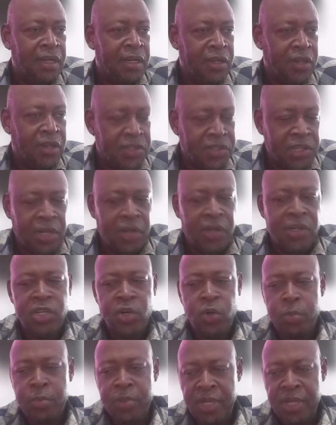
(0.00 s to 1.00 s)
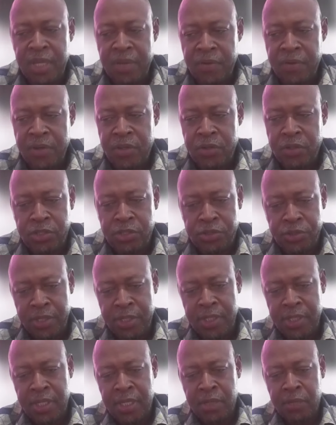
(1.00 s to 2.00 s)
consideration will be given to
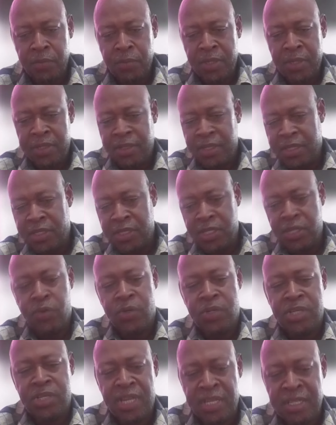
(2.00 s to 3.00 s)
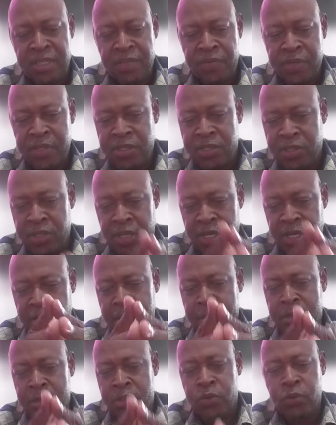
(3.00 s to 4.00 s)
treat it with this situation as if it's
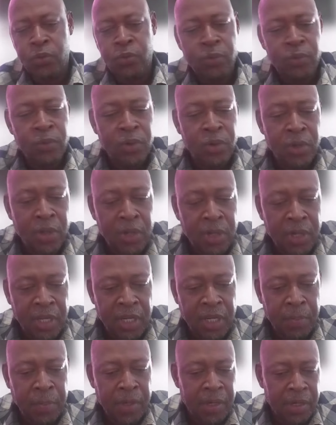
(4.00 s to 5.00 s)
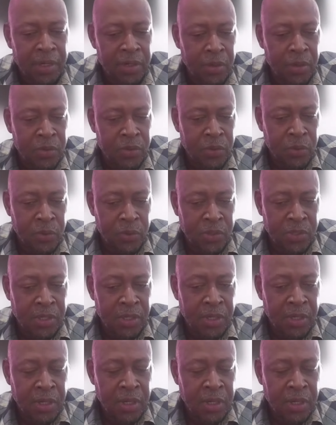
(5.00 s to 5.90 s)
two independent households.